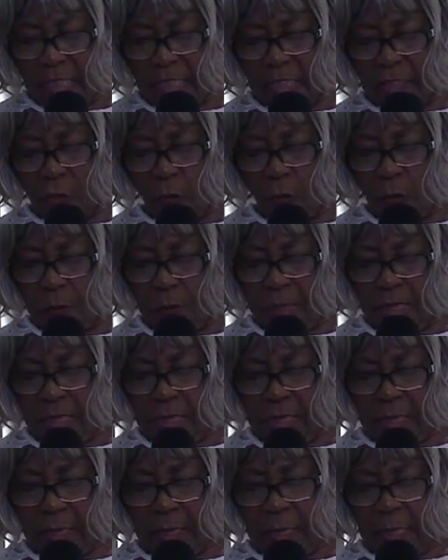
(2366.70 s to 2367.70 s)

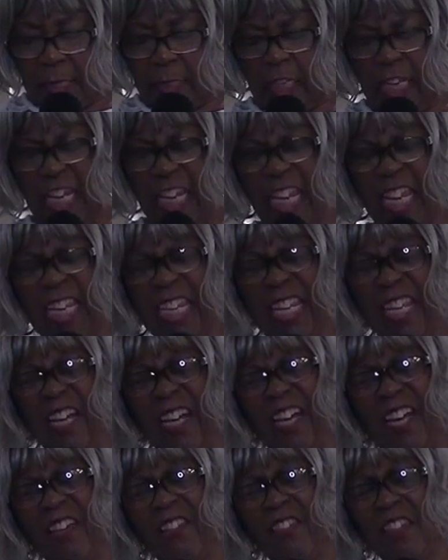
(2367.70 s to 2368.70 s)
disobedience and
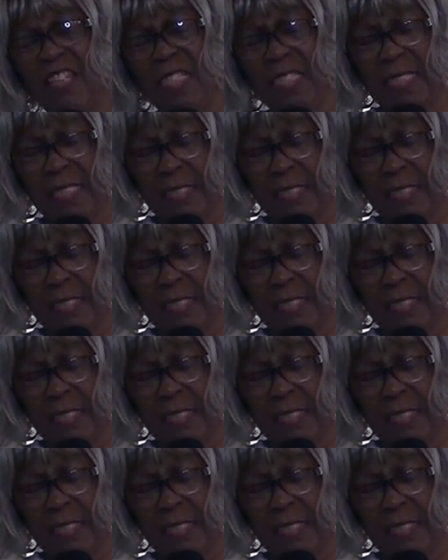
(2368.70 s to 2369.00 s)
any other